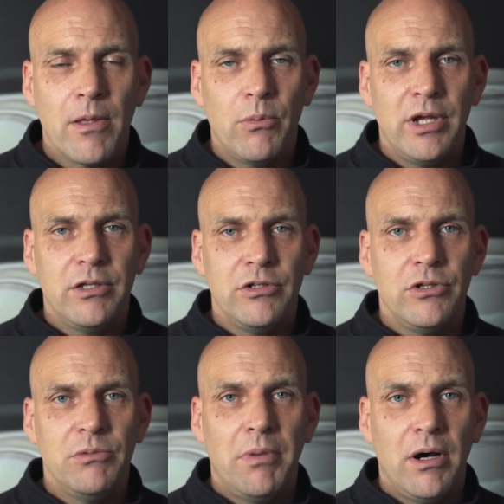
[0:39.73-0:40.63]
when
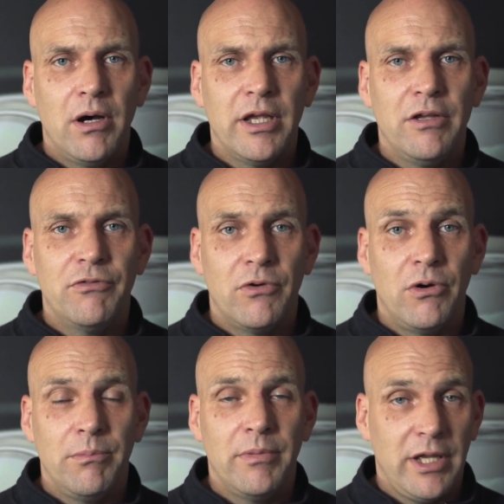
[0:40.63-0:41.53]
you buy
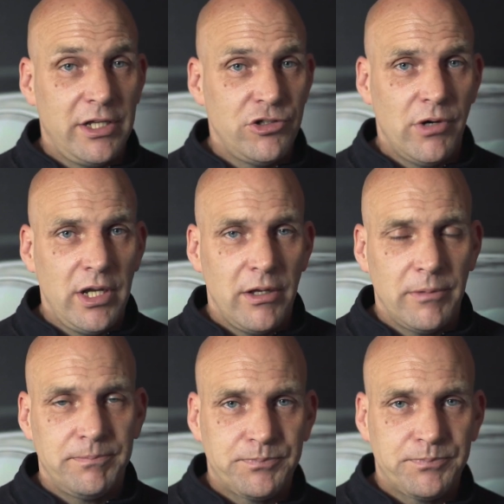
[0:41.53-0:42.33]
from a trader.